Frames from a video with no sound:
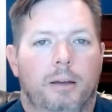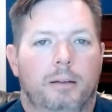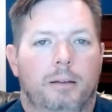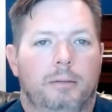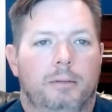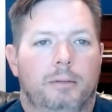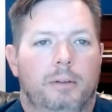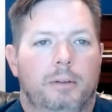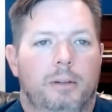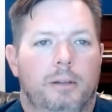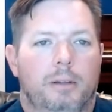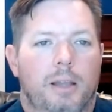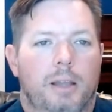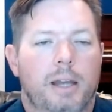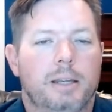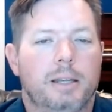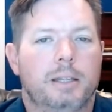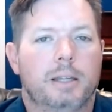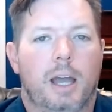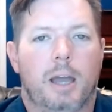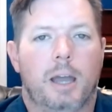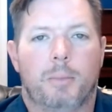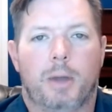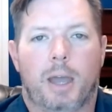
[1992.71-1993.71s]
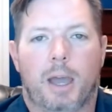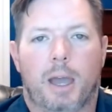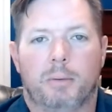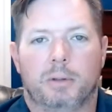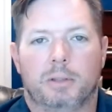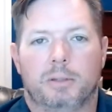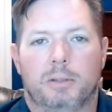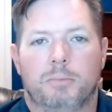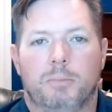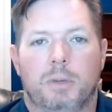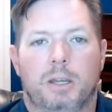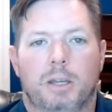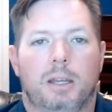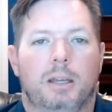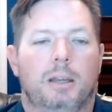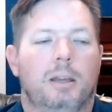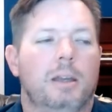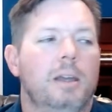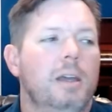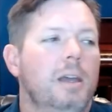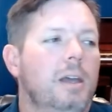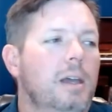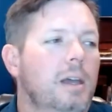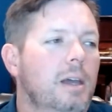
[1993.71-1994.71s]
nighttime habits. Meaning,
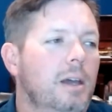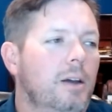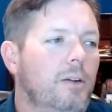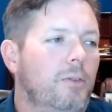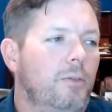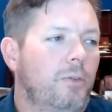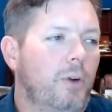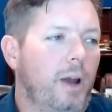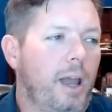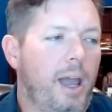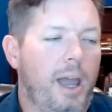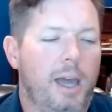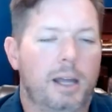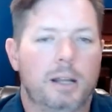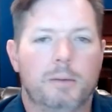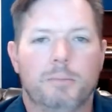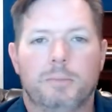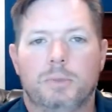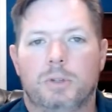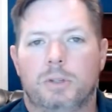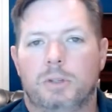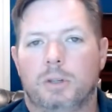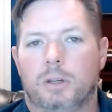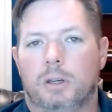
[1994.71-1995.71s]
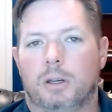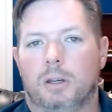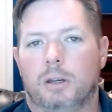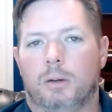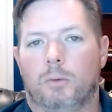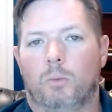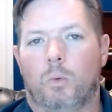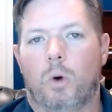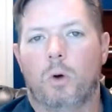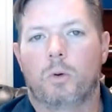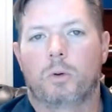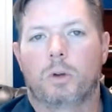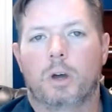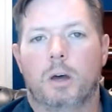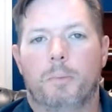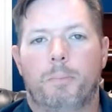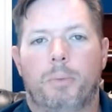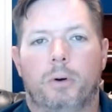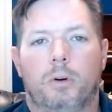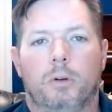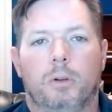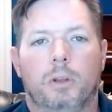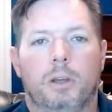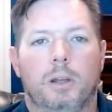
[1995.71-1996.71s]
for Adams woke up
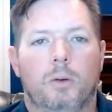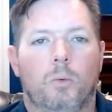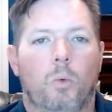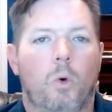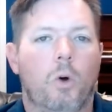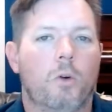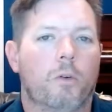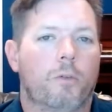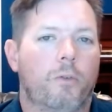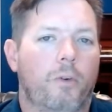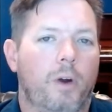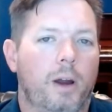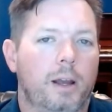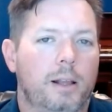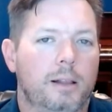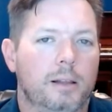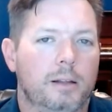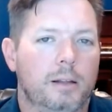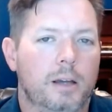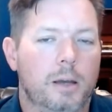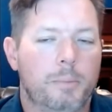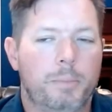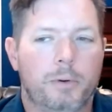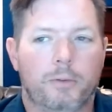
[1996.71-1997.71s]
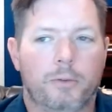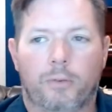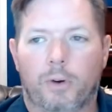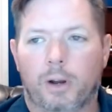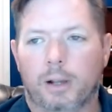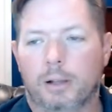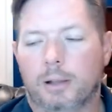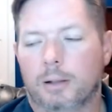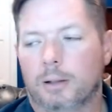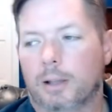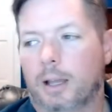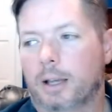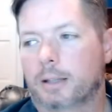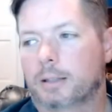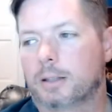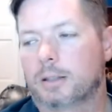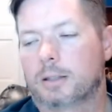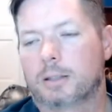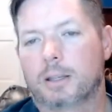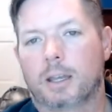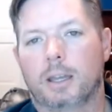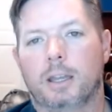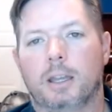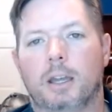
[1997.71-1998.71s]
early and woke Franklin up, and Franklin liked to
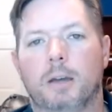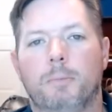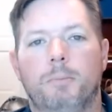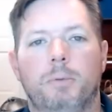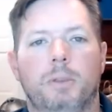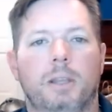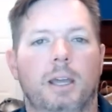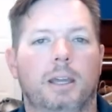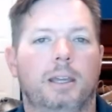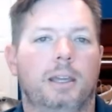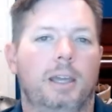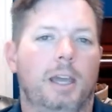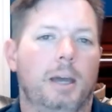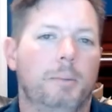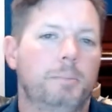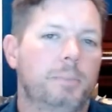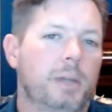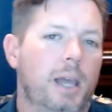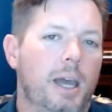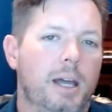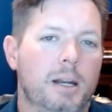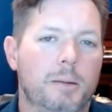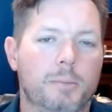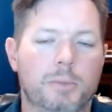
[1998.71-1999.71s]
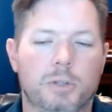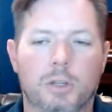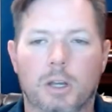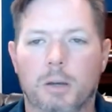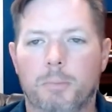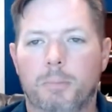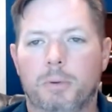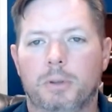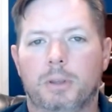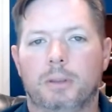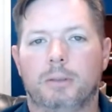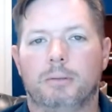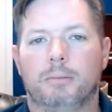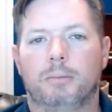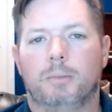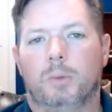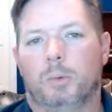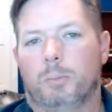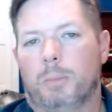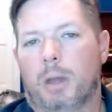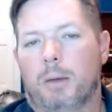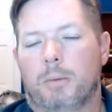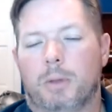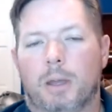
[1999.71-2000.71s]
stay up, and that kept Adams up. And
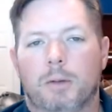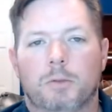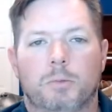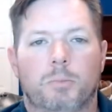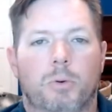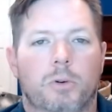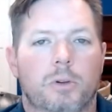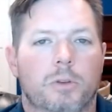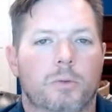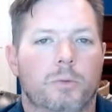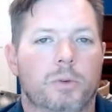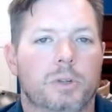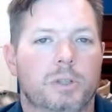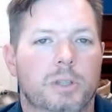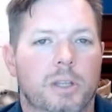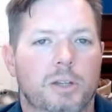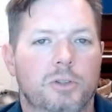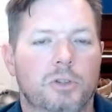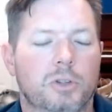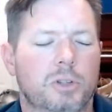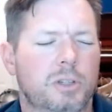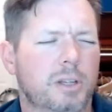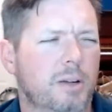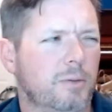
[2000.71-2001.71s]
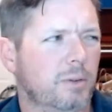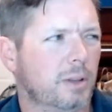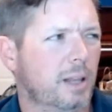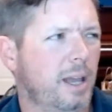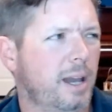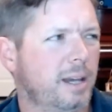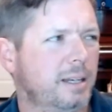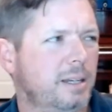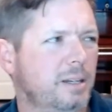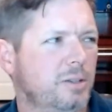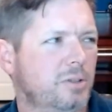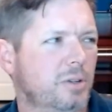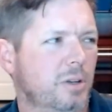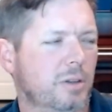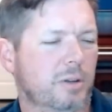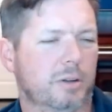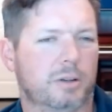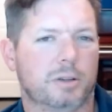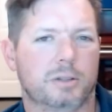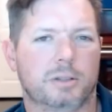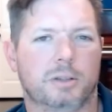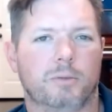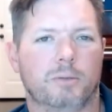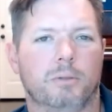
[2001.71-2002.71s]
maybe that was part of the reason they just never liked each other, because
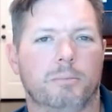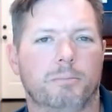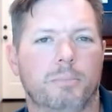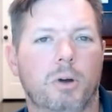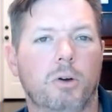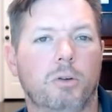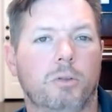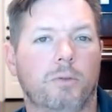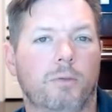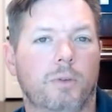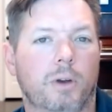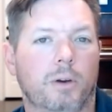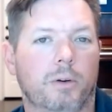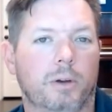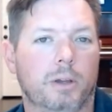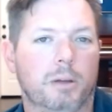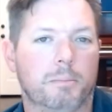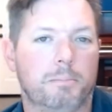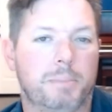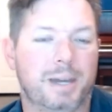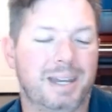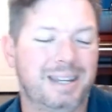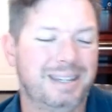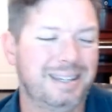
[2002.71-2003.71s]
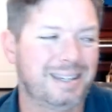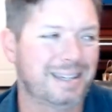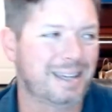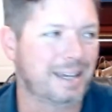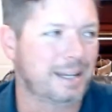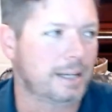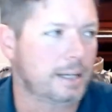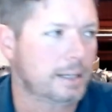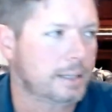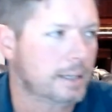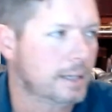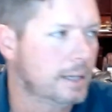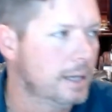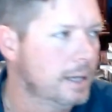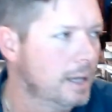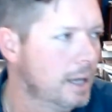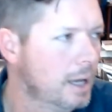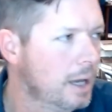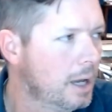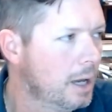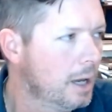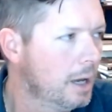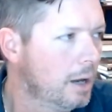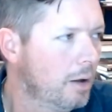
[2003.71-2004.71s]
they were both very opinionated.
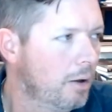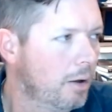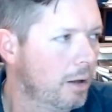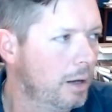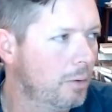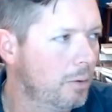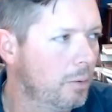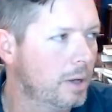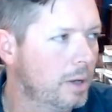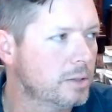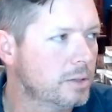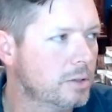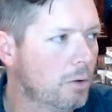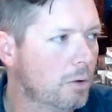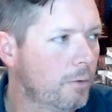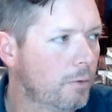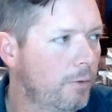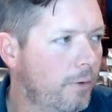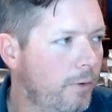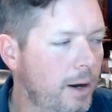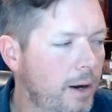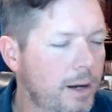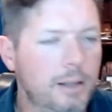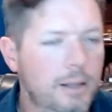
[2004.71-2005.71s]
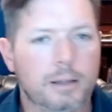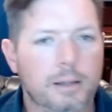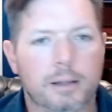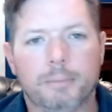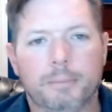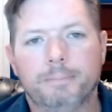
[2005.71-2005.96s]
Well, anyways, old Franklin,